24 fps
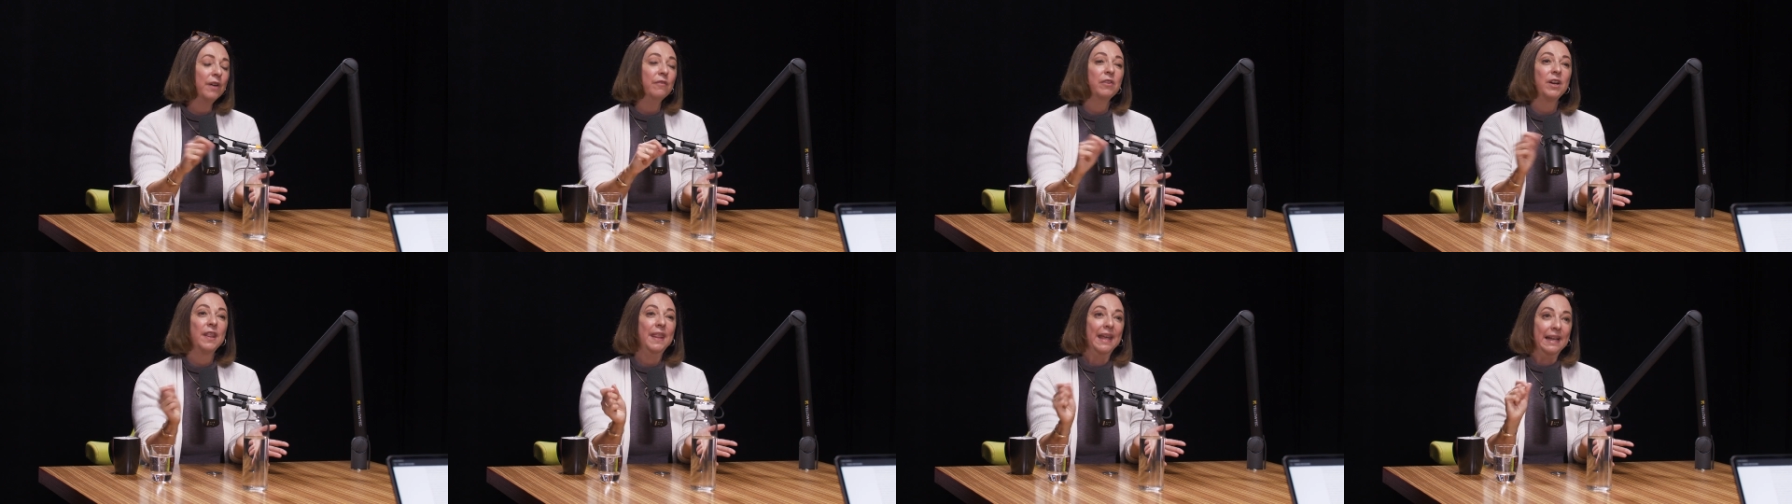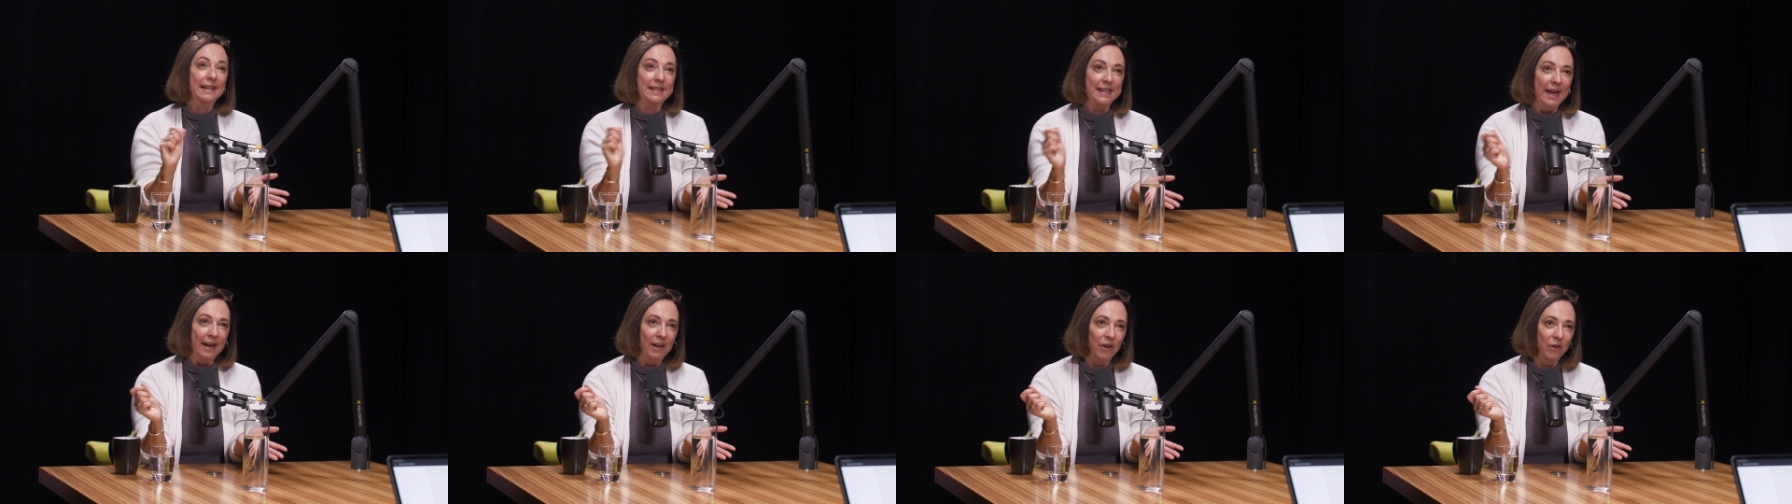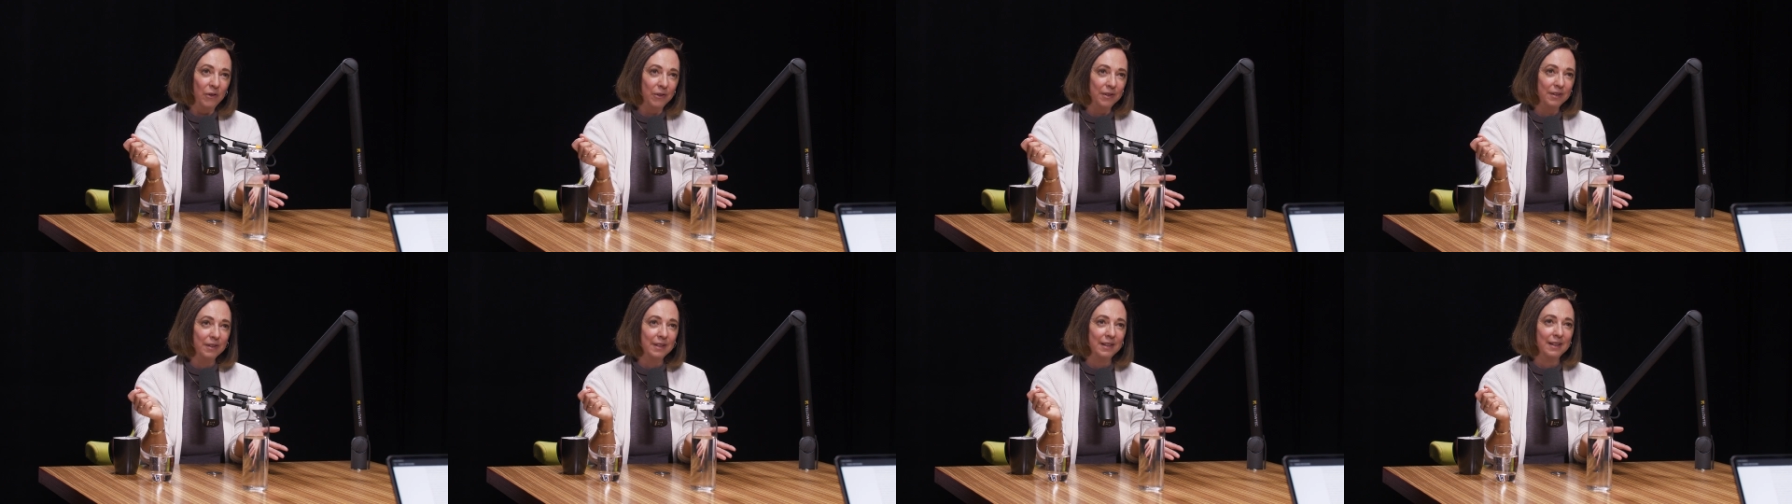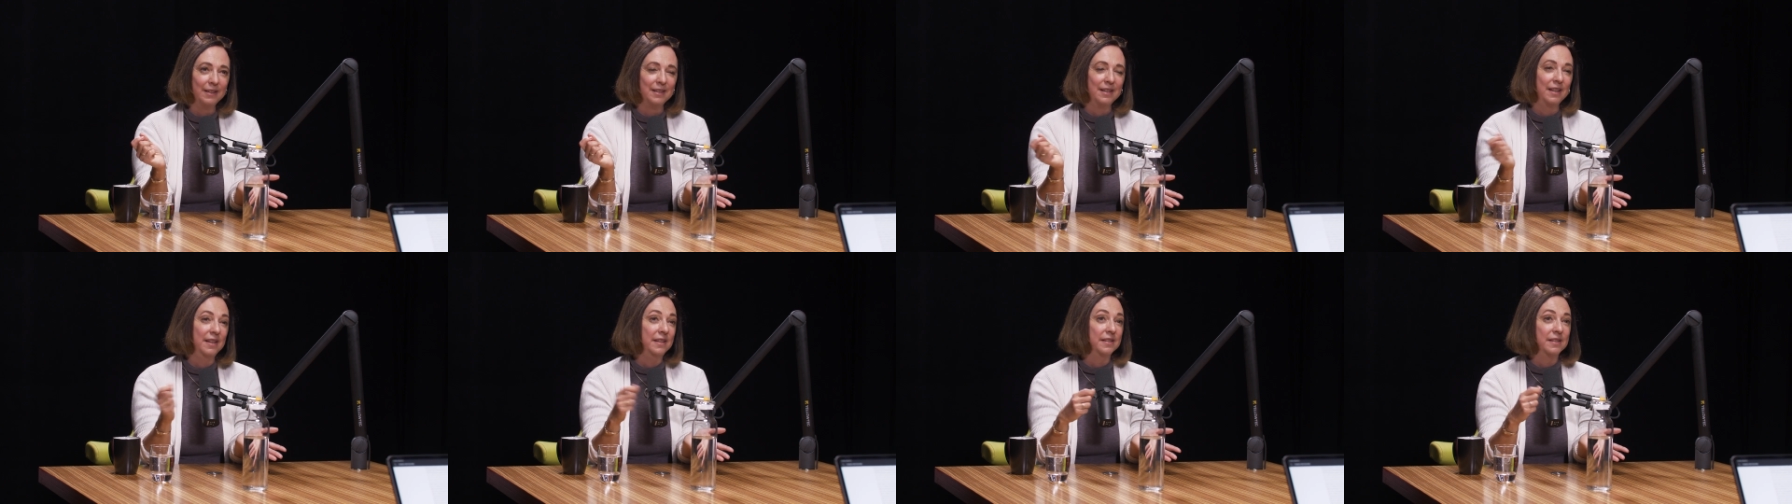everything down
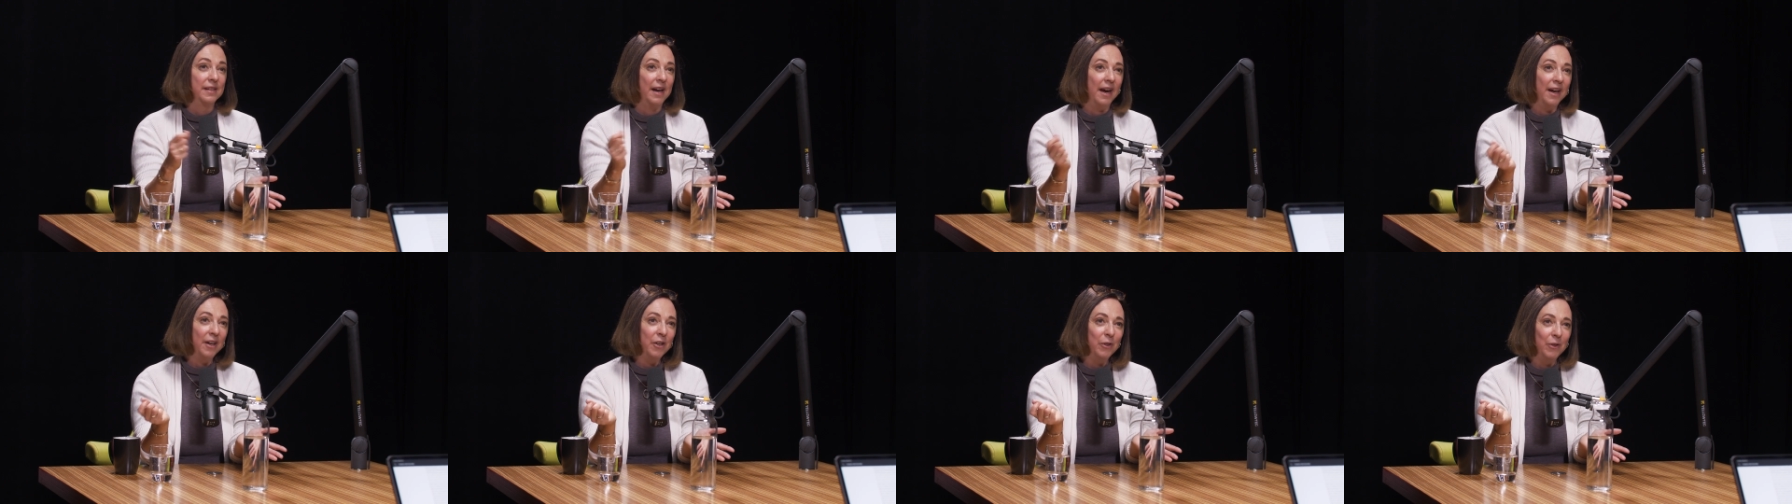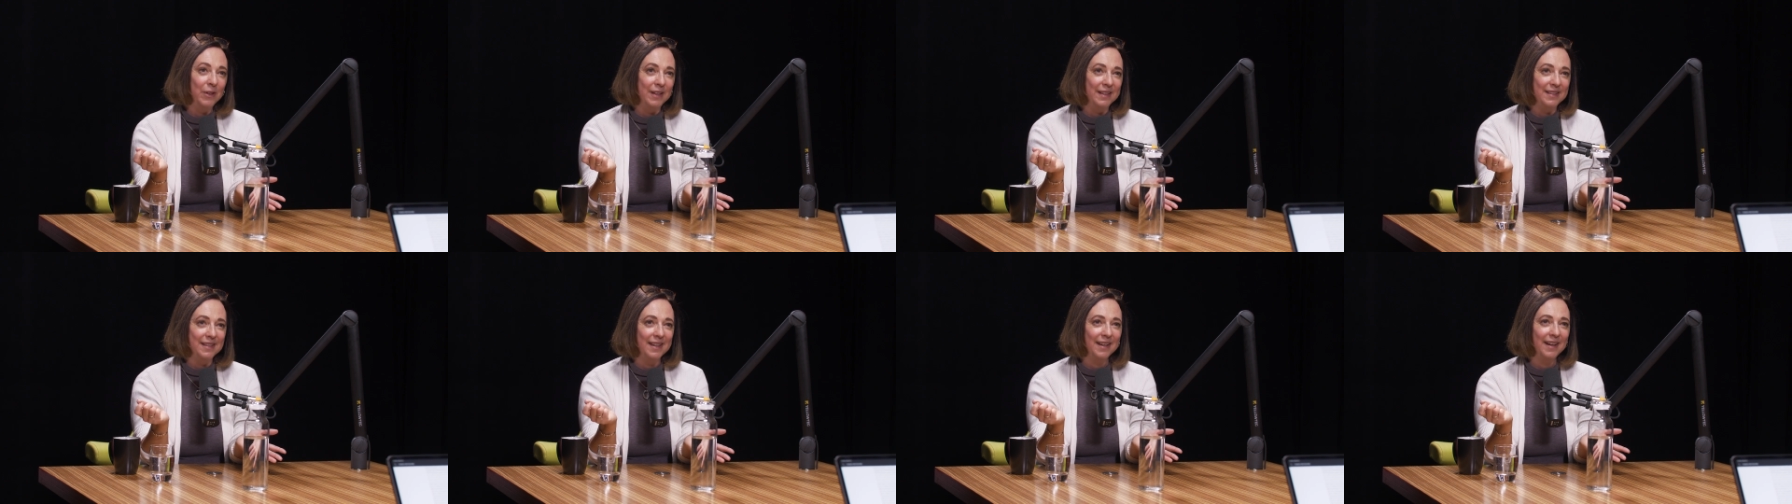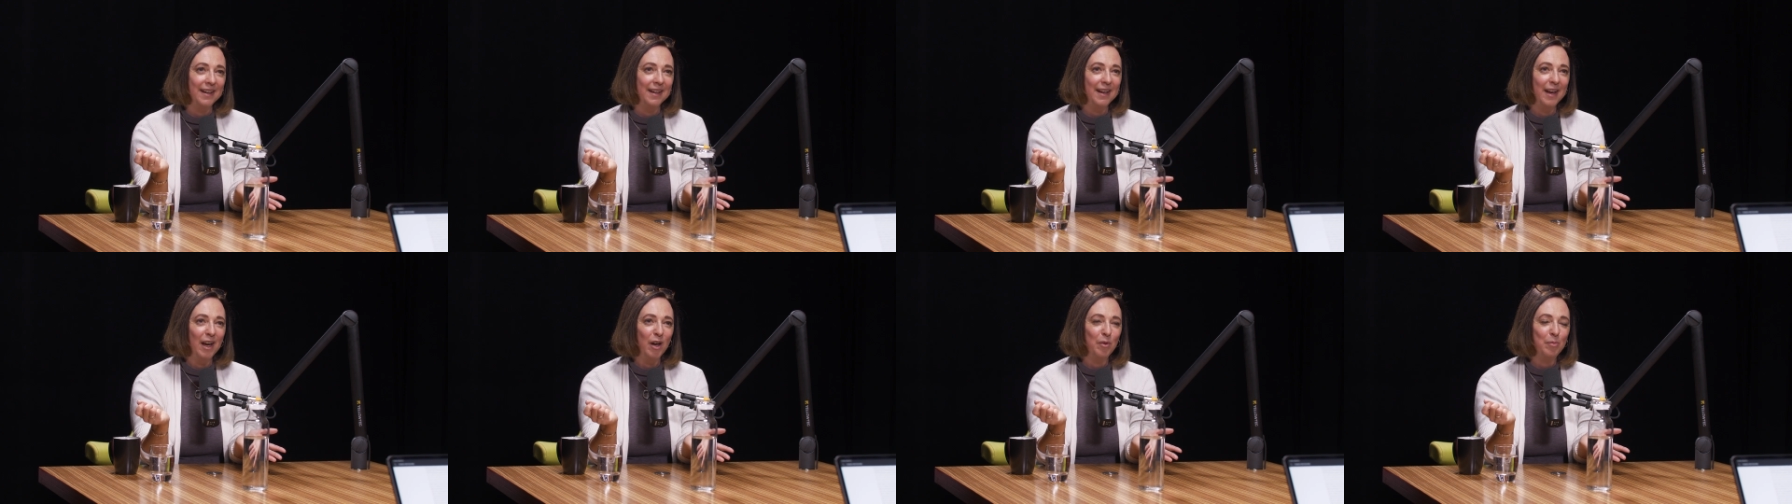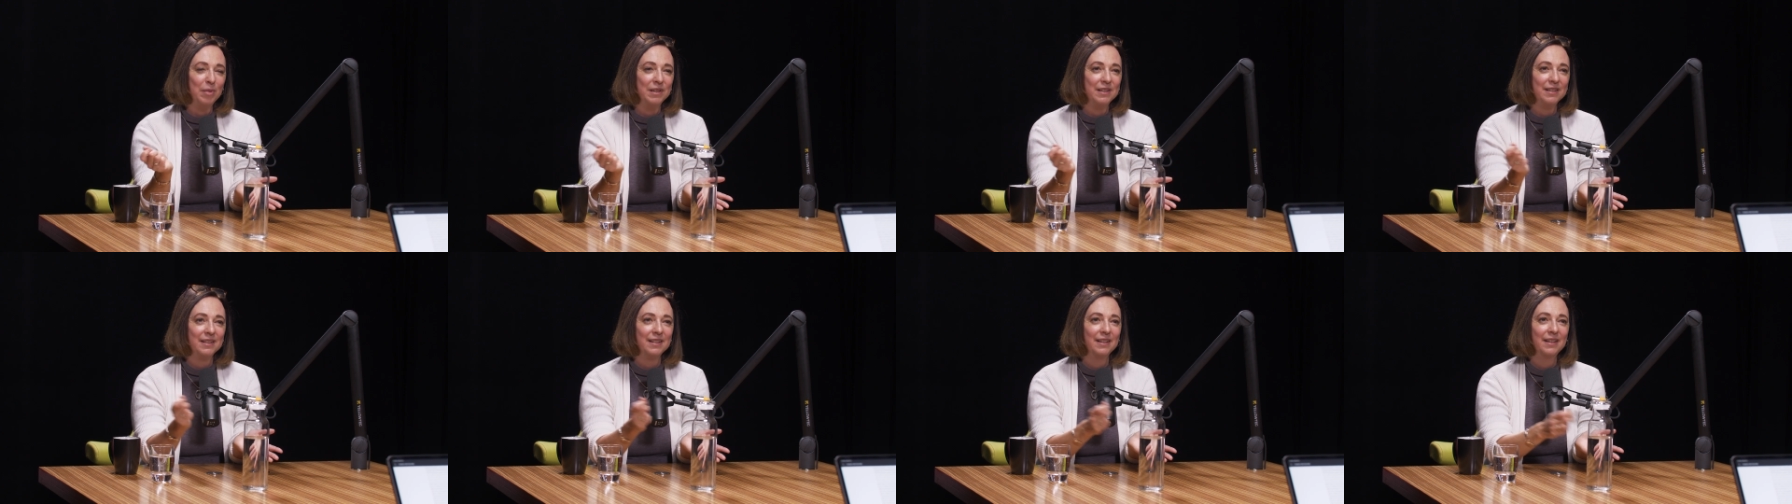into these diaries that I
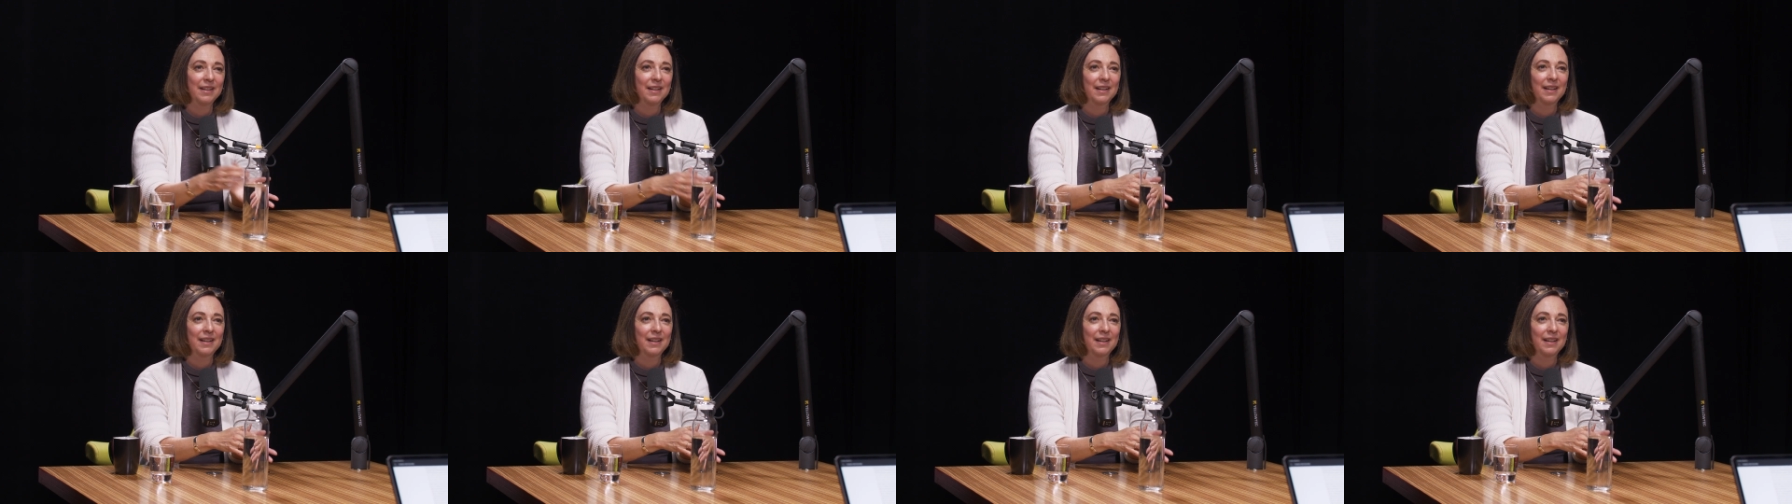kept